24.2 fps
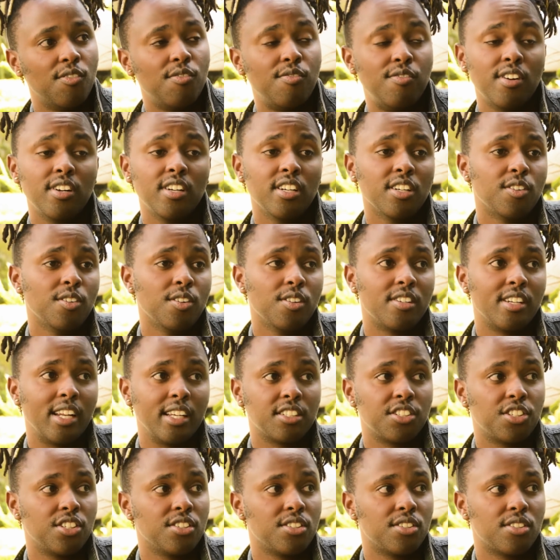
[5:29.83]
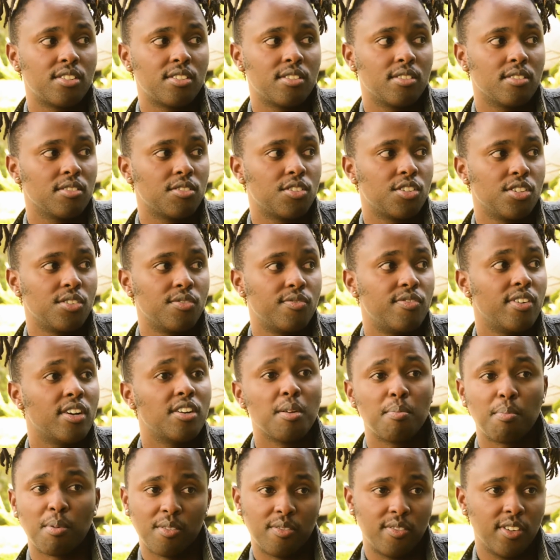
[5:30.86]
Very good. Like, she's
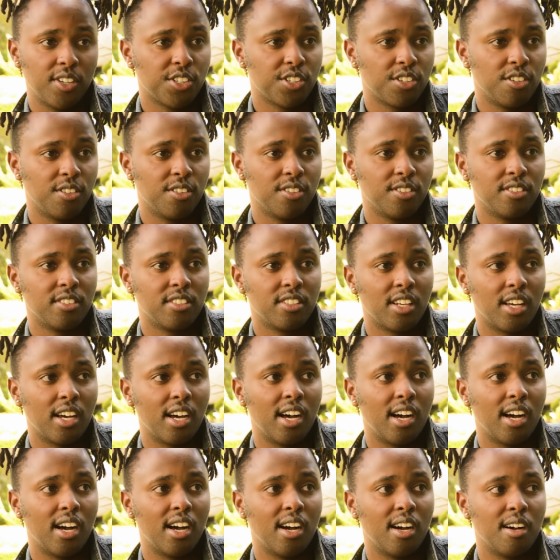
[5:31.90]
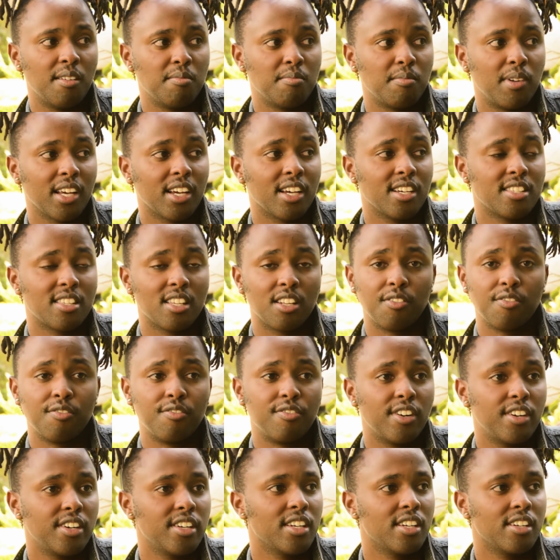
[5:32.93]
very professional. Like I said,
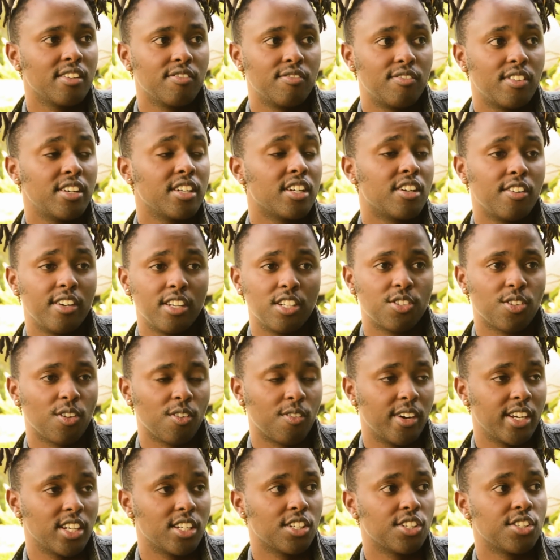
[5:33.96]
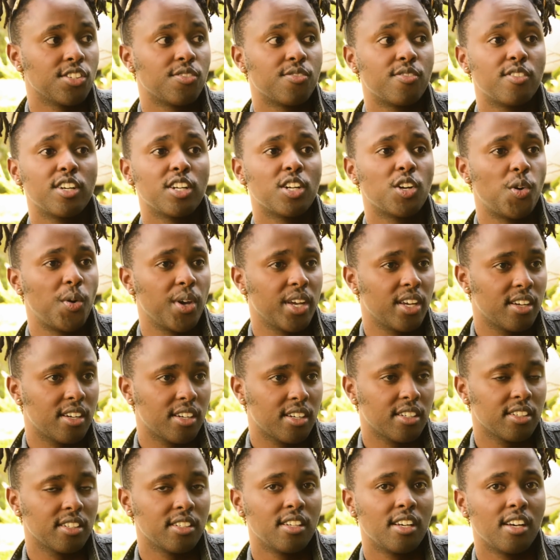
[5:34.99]
very, very great songwriter. She's very quick.
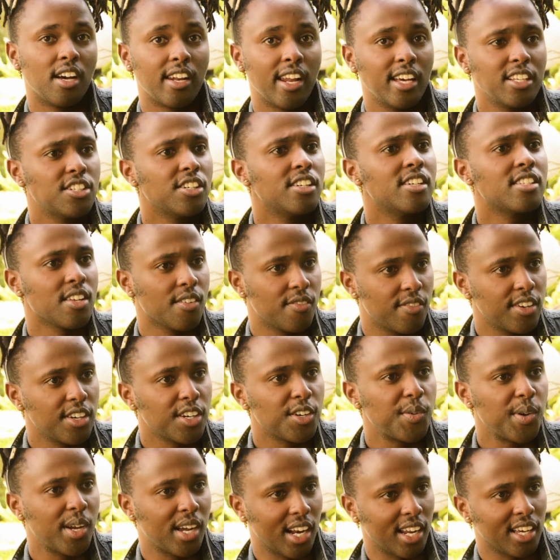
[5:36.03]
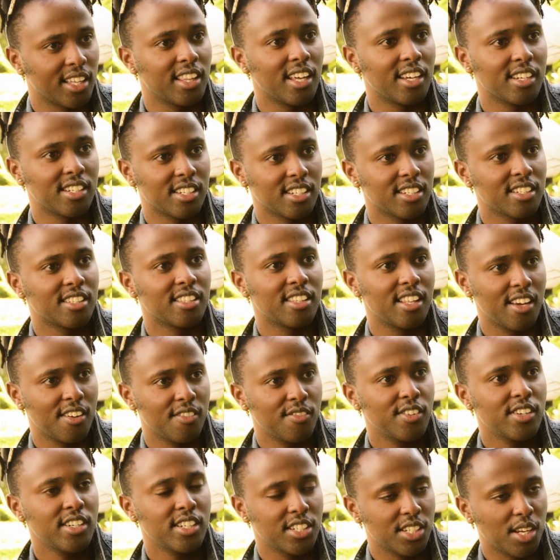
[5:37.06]
Nigerians are very quick like that. They are
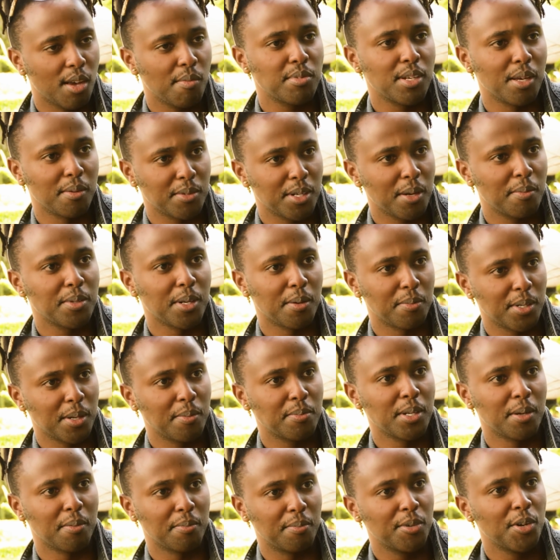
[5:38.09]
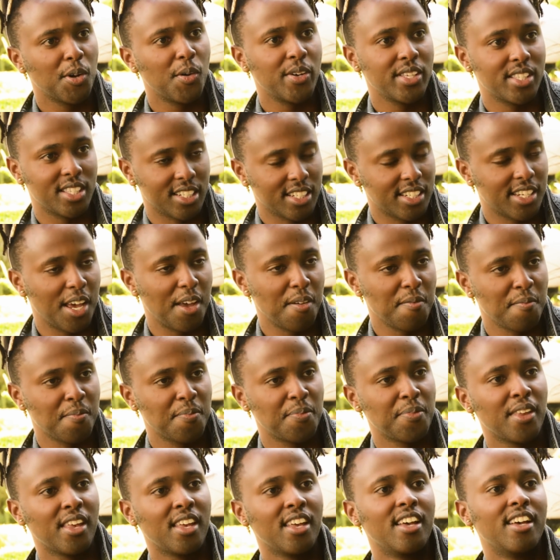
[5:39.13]
very chop, chop, chop, chop, chop, chop. No wasting time.
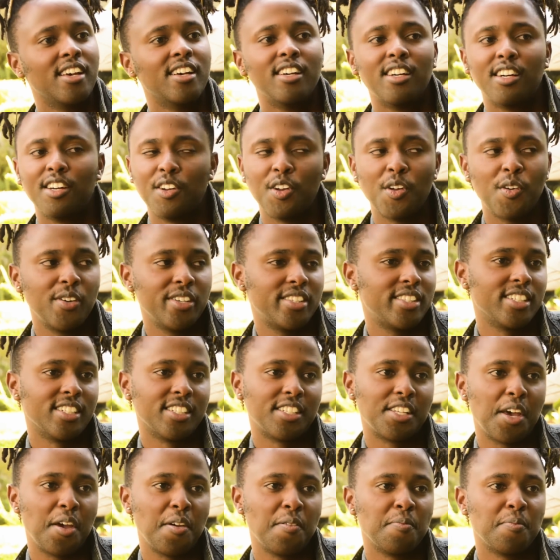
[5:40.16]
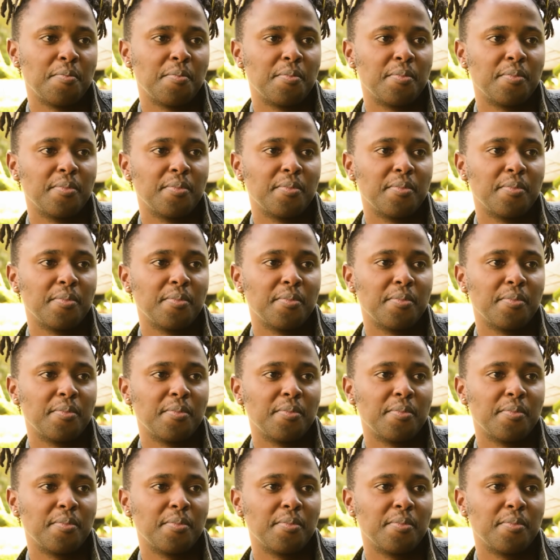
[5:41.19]
No wasting time.